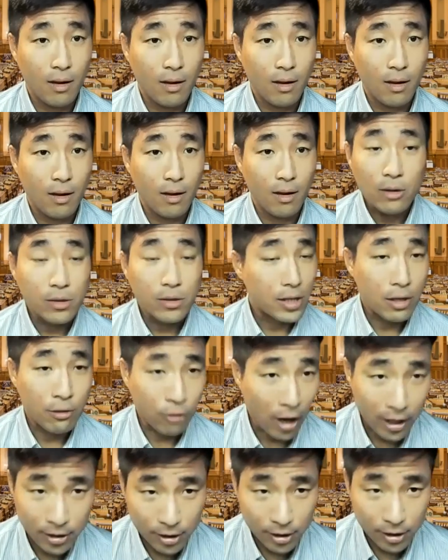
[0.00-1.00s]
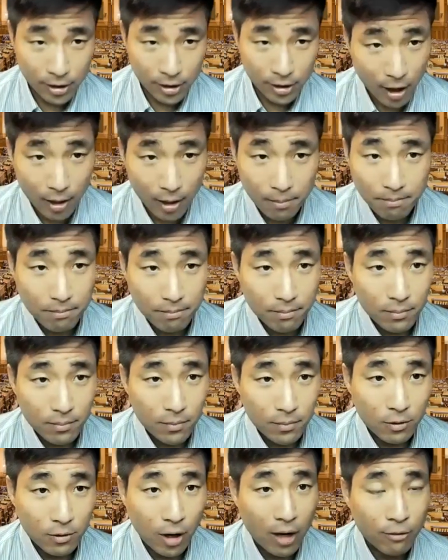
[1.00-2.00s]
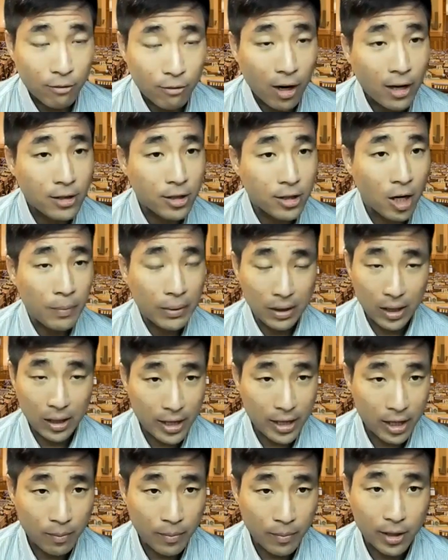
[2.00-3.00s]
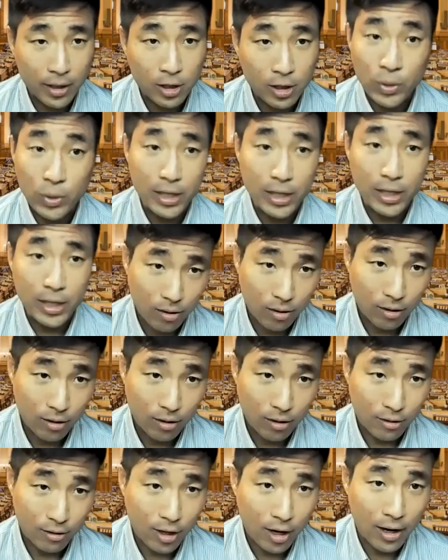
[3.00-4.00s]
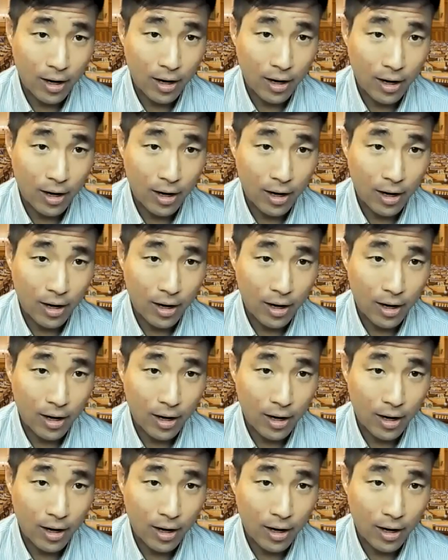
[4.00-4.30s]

I would say rise up and lead because we need you, right?